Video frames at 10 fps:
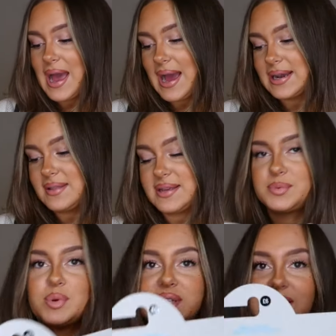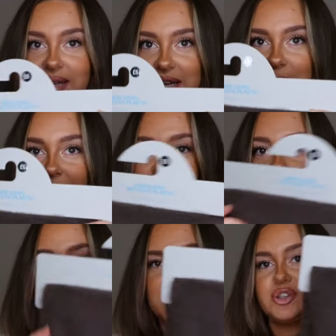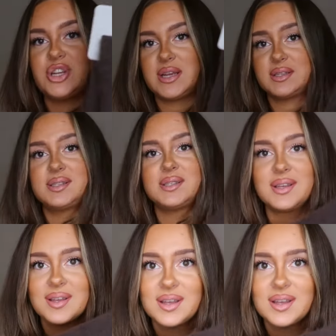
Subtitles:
And this was £6, which is